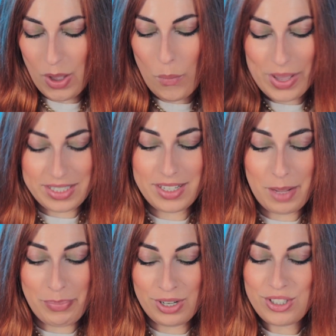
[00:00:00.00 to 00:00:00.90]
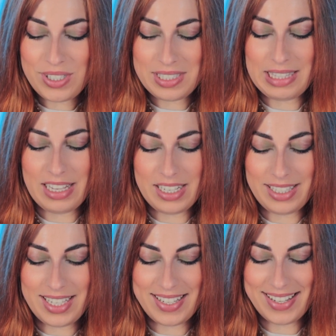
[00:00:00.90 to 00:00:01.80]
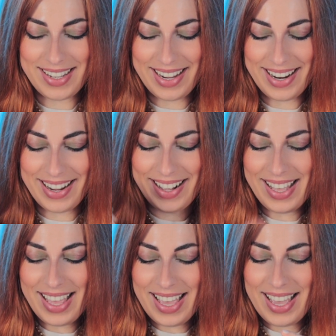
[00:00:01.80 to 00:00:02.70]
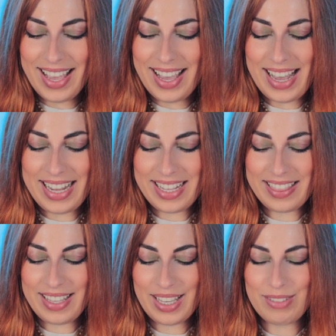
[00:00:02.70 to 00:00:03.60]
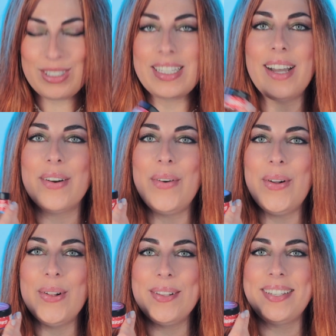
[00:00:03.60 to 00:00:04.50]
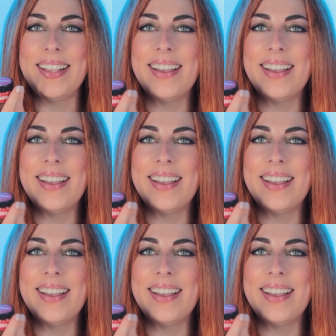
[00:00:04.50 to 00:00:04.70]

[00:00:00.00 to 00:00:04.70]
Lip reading: When did I purchase it then? I didn't think it was that old.